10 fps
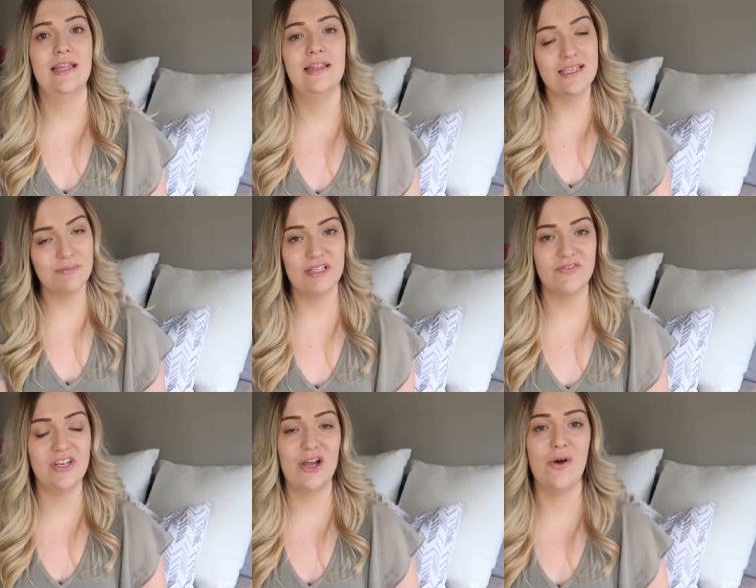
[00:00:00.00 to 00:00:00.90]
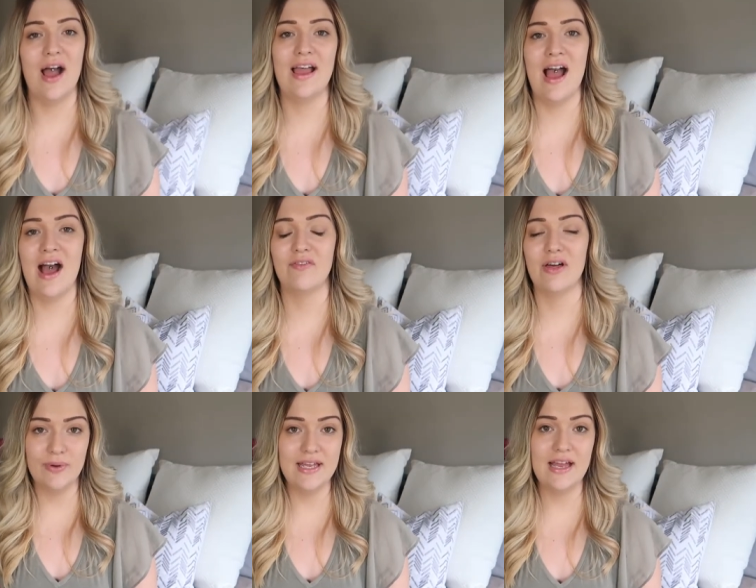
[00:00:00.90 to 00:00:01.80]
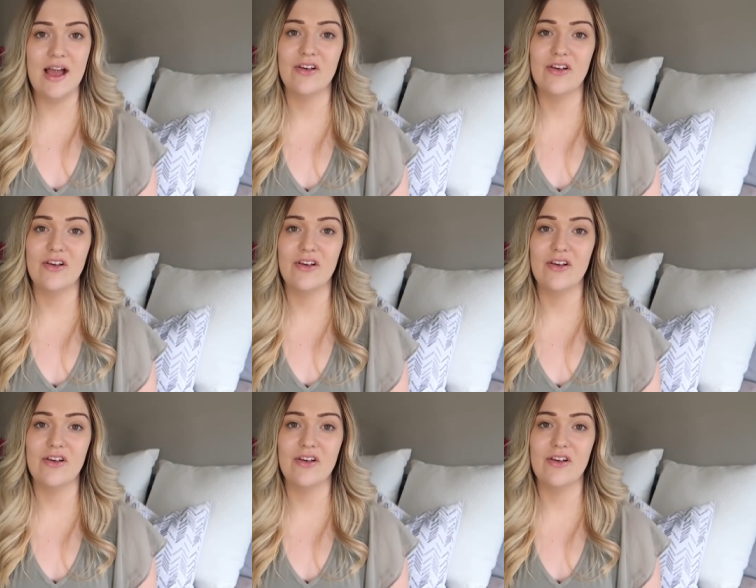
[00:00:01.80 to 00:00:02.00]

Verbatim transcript: In this month's video, I have three